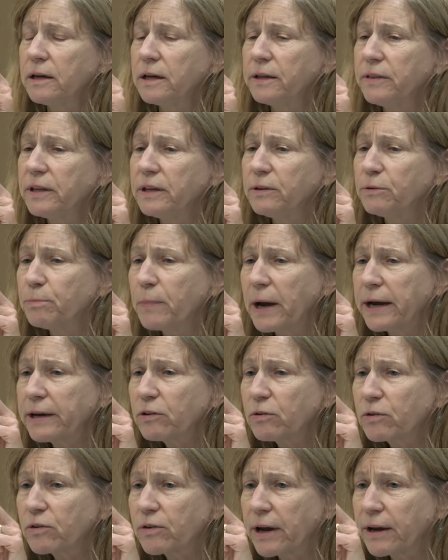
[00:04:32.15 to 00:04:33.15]
In these
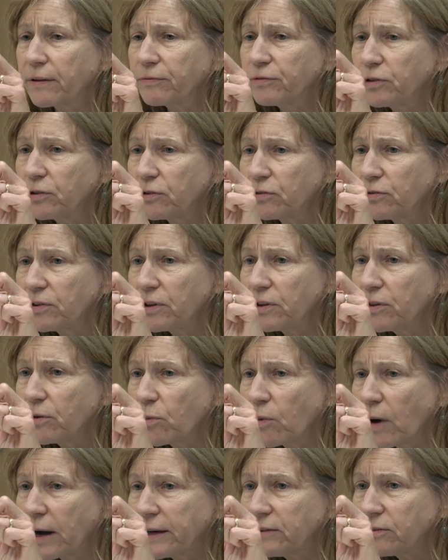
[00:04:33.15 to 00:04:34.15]
micrographs, you see the
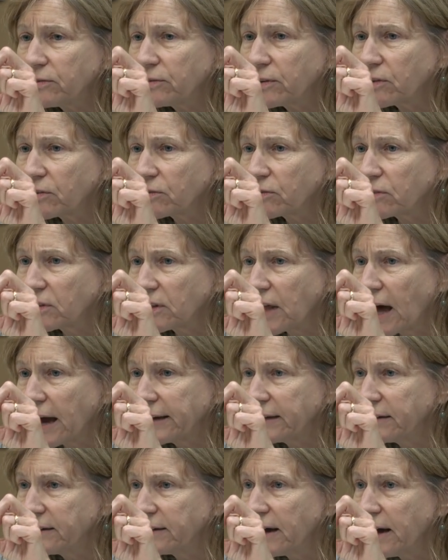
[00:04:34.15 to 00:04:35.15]
white cells
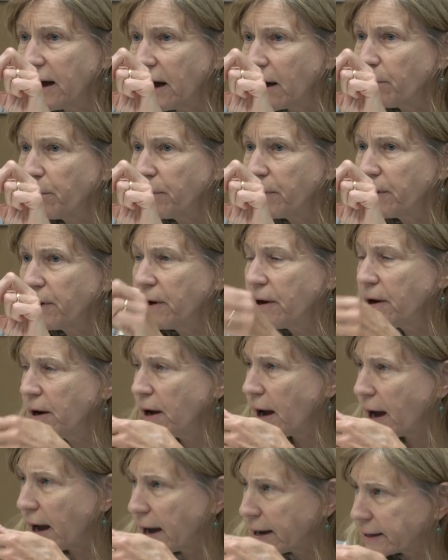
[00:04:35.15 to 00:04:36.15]
lined up
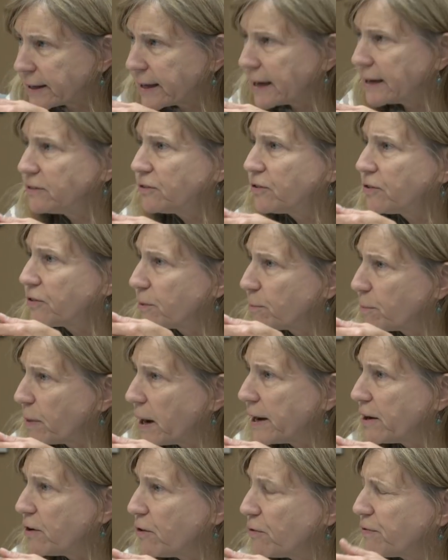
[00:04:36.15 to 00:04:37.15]
against the
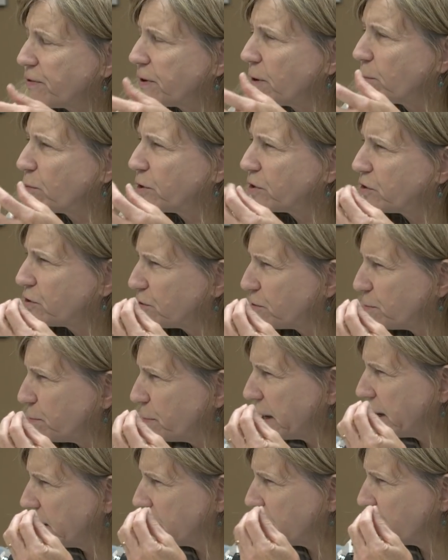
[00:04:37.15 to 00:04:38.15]
biofilm, which is
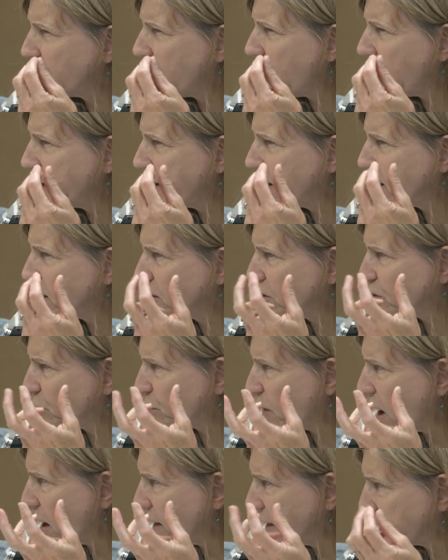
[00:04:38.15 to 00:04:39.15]
made of
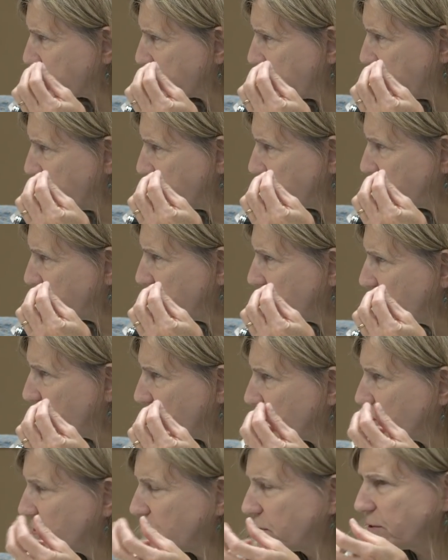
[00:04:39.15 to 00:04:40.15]
hyaluronic acid,
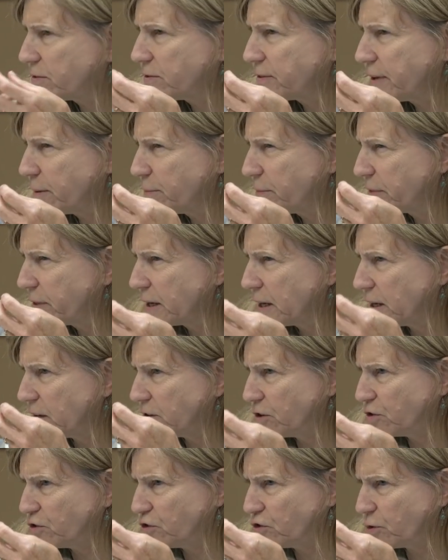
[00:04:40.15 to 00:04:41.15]
which is the same thing
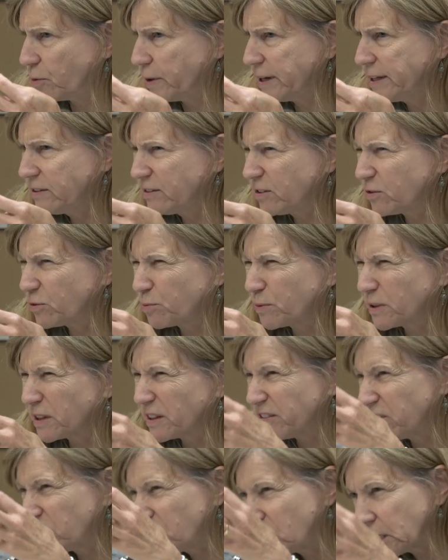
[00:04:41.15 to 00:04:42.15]
in your joints. It's
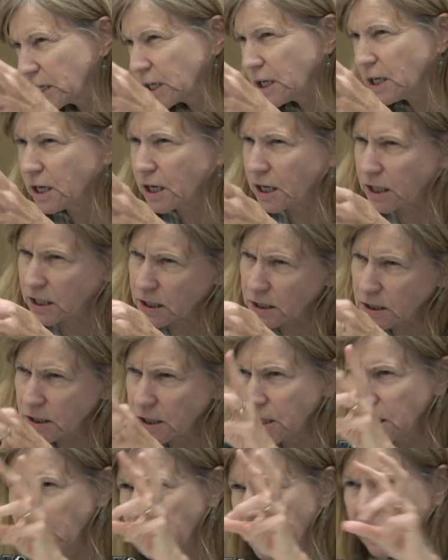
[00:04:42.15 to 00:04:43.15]
really sticky and,
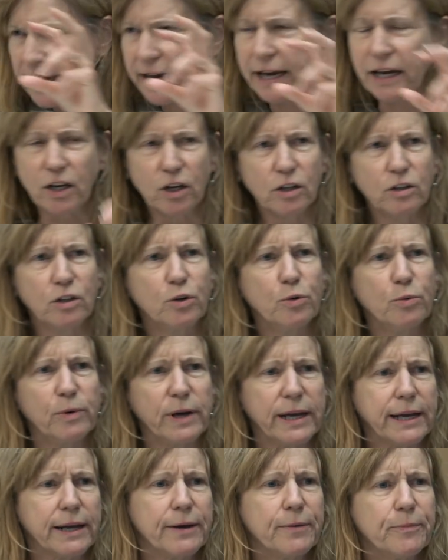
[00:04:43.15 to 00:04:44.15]
and
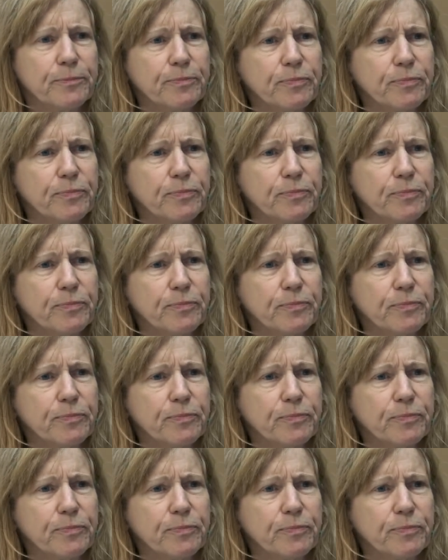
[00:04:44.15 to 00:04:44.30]
gluey.